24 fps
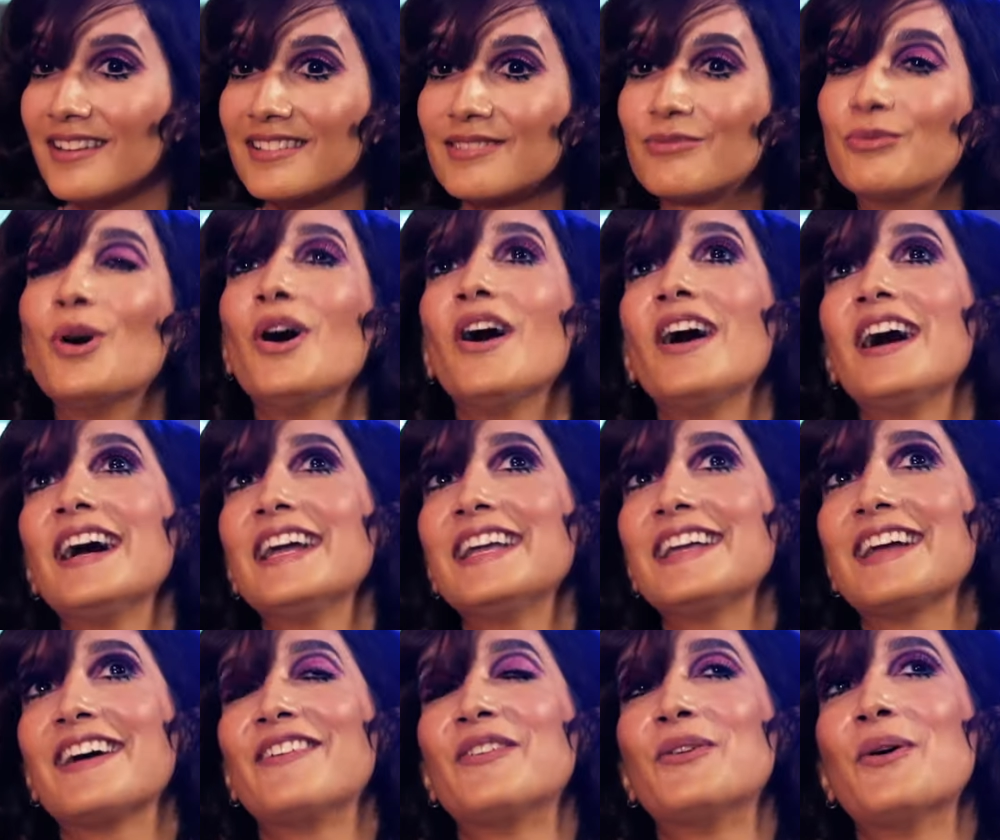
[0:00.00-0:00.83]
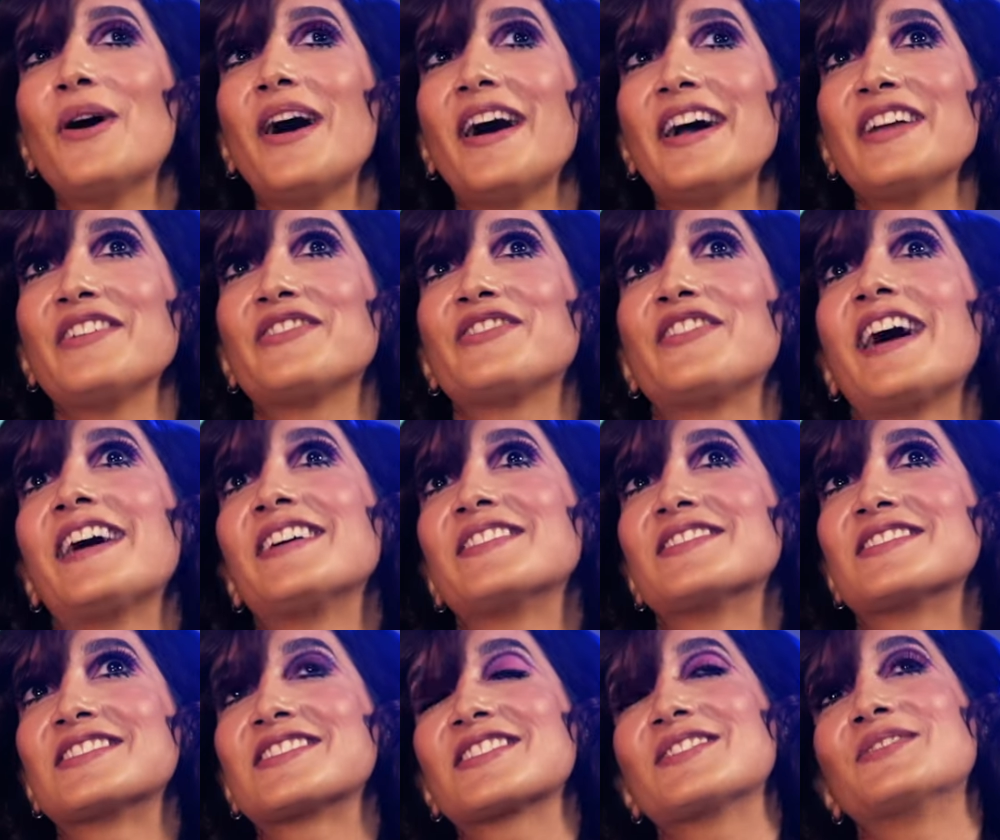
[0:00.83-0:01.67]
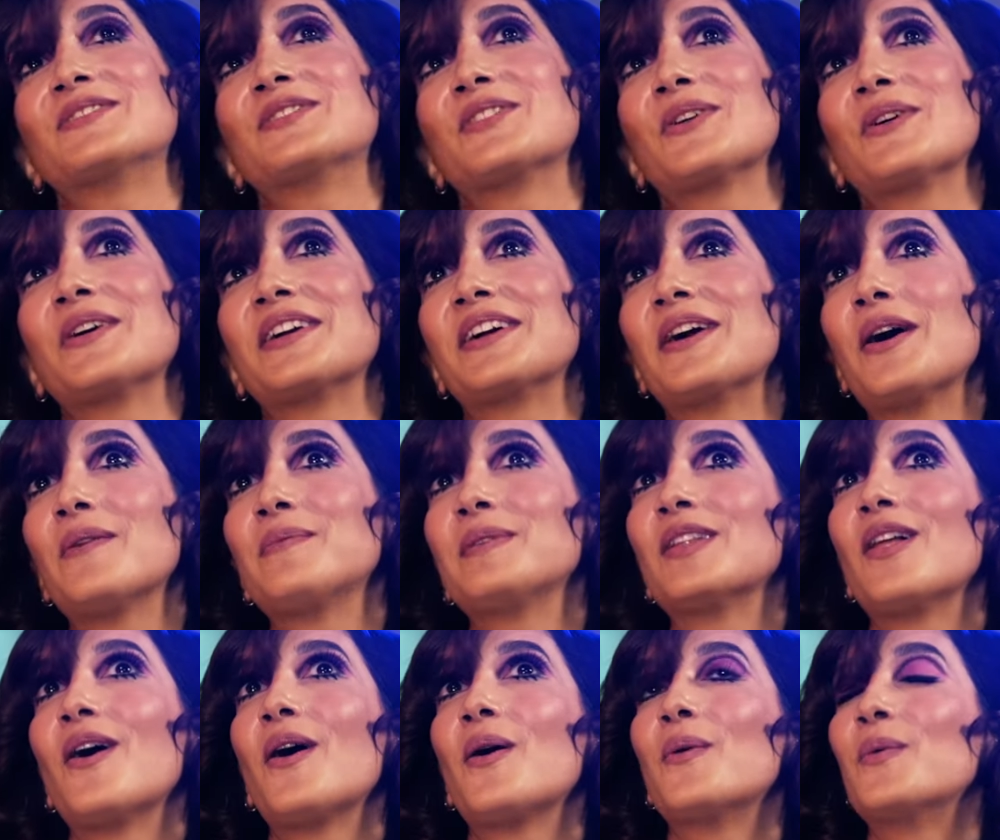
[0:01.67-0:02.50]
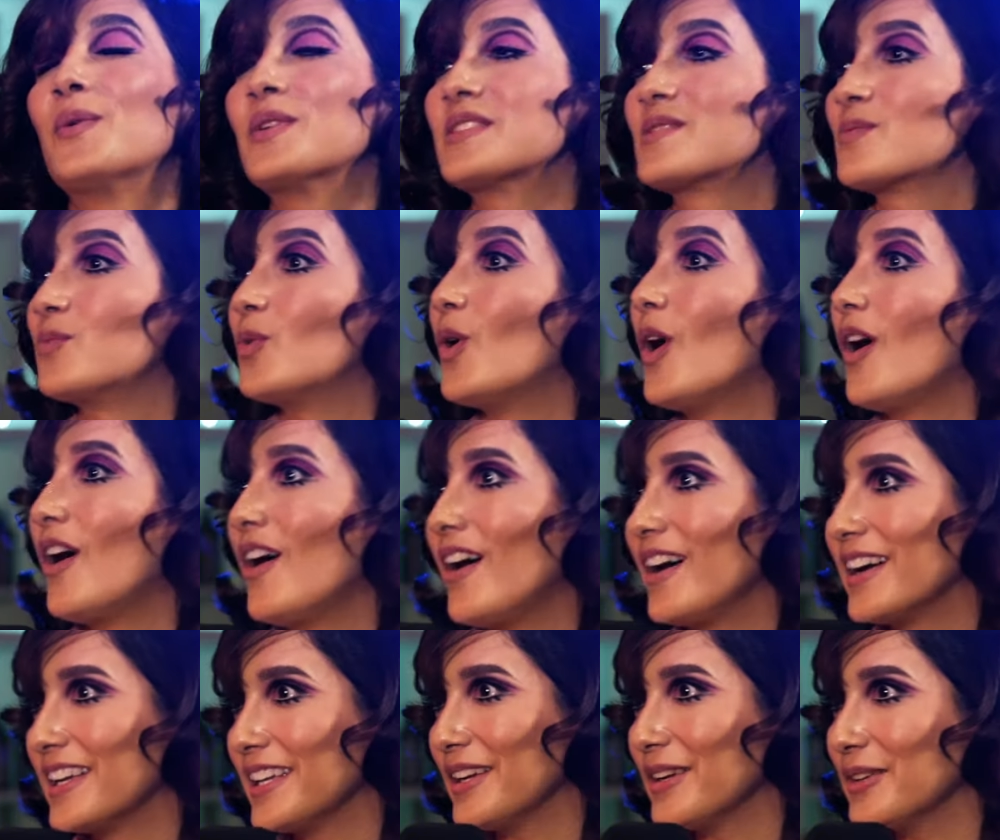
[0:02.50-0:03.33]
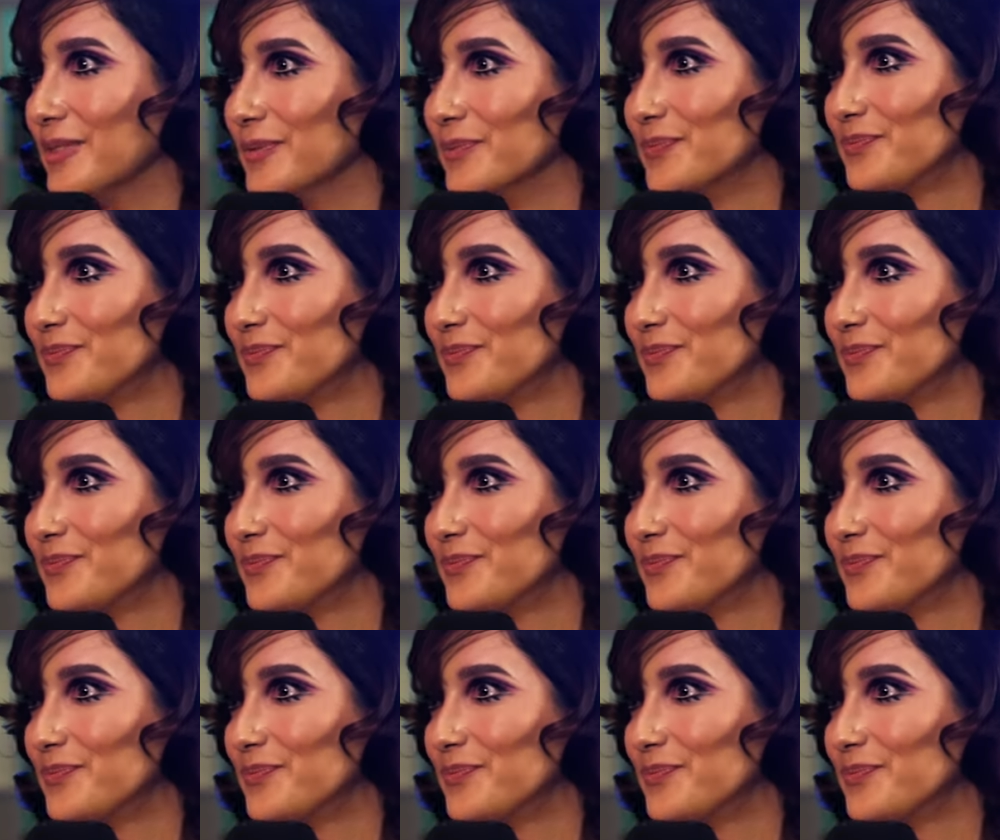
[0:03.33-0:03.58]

What I found growing up a lot was, what are you?